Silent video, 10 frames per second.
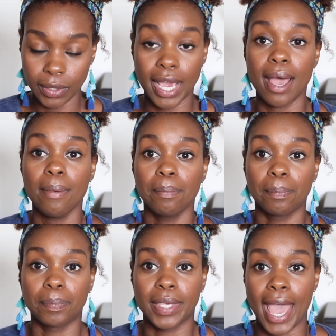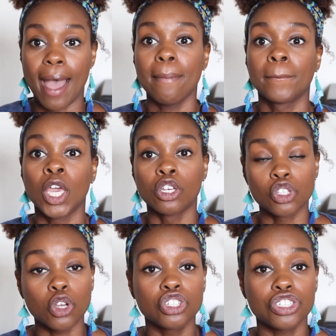Yeah.
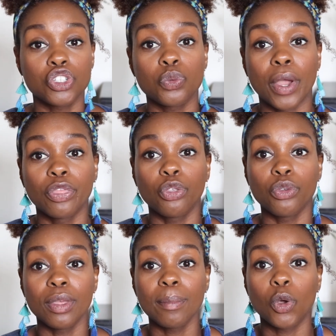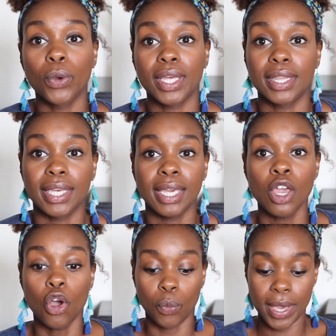So just to run through them
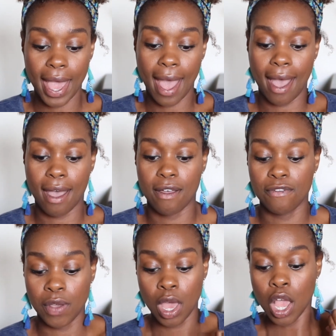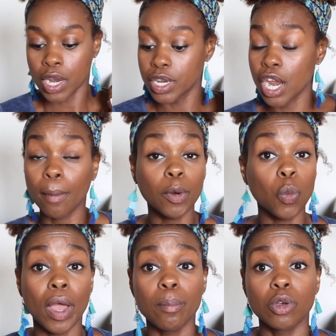quickly, we have number
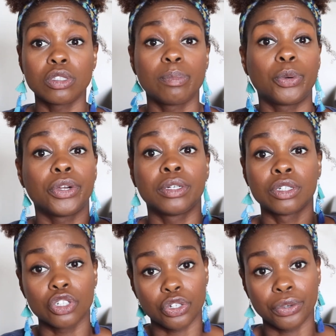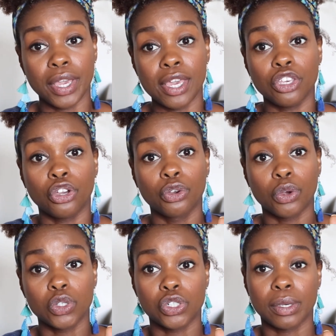1, most important, create your
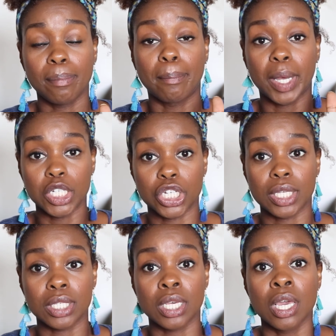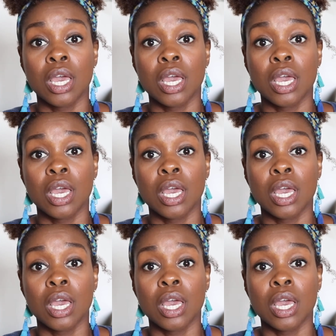grocery budget.